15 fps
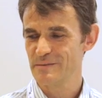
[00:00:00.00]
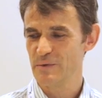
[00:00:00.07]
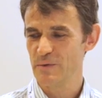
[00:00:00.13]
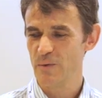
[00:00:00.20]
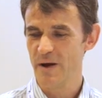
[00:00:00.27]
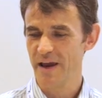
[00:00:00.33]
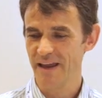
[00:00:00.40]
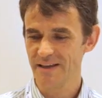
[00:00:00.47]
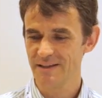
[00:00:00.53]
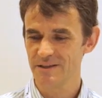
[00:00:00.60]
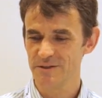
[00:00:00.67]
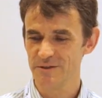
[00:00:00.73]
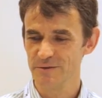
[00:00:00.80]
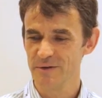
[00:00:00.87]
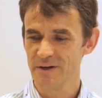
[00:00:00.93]
them away
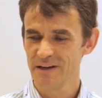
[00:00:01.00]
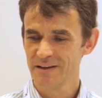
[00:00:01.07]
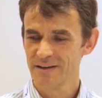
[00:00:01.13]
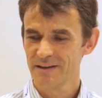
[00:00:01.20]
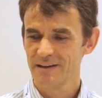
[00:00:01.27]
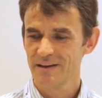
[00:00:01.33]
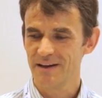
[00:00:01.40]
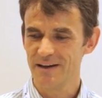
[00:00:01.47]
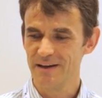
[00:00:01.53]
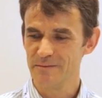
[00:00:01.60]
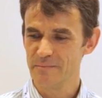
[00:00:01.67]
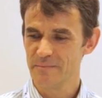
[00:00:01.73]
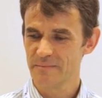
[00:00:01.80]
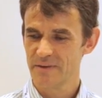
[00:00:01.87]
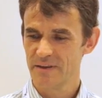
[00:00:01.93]
to
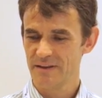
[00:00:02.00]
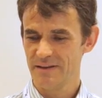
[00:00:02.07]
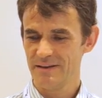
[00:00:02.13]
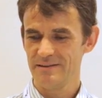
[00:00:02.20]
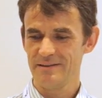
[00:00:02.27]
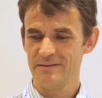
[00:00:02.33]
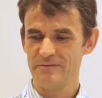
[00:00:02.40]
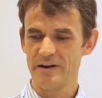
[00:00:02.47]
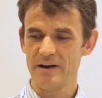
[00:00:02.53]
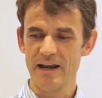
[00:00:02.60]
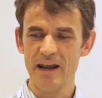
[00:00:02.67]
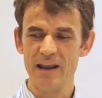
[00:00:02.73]
the very